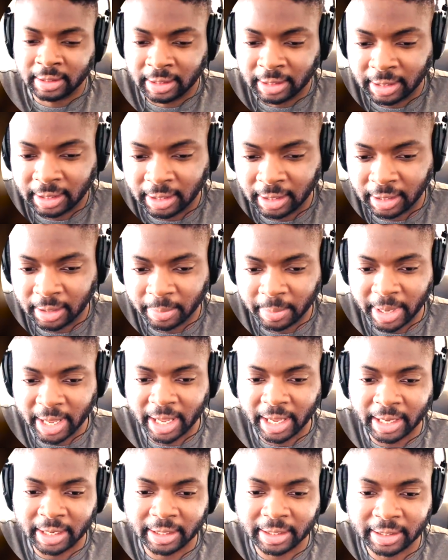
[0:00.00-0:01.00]
Oh,
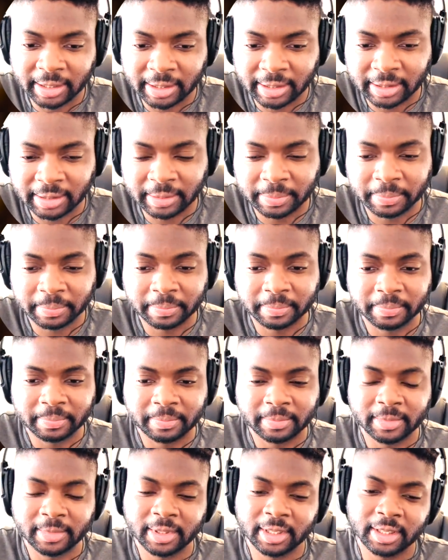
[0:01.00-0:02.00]
man.
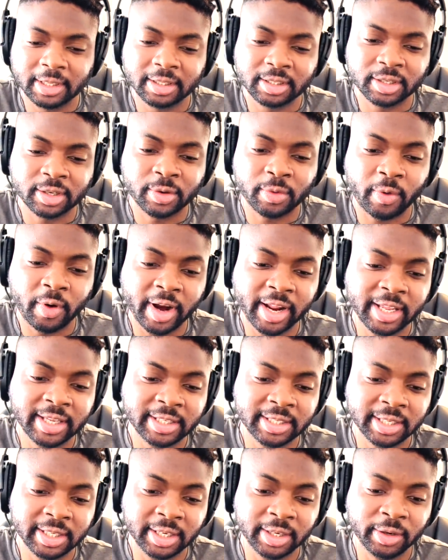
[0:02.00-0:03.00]
It's
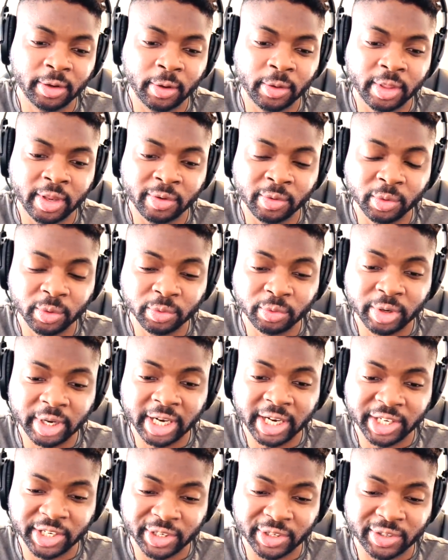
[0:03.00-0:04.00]
crazy, you know. They're all
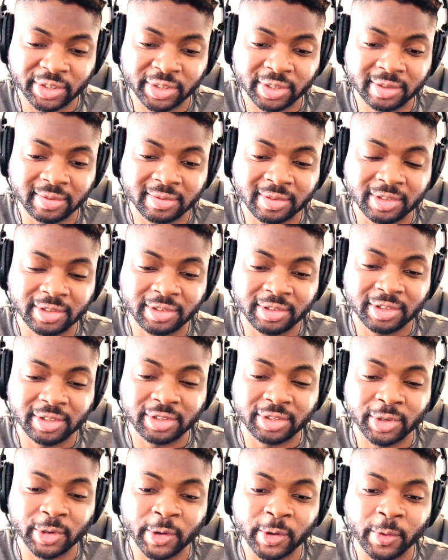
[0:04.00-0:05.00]
really just
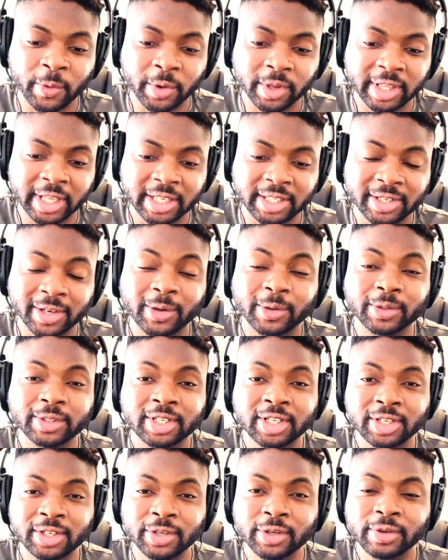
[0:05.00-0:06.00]
doing what they're told
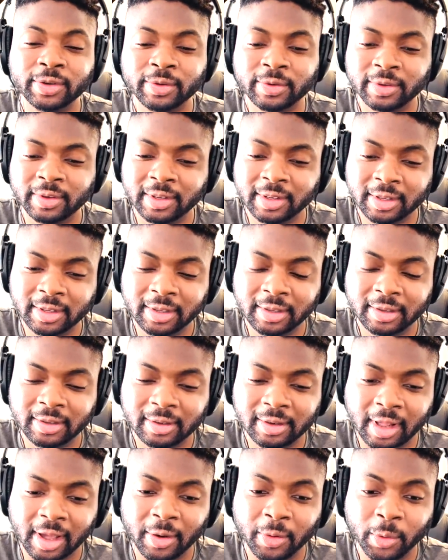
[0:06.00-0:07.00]
to do.
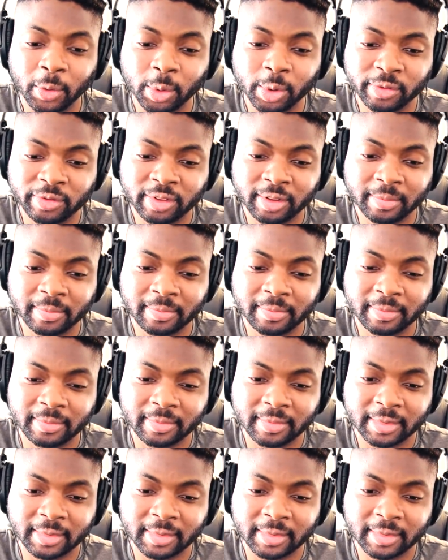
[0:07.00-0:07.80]
Like, all of them.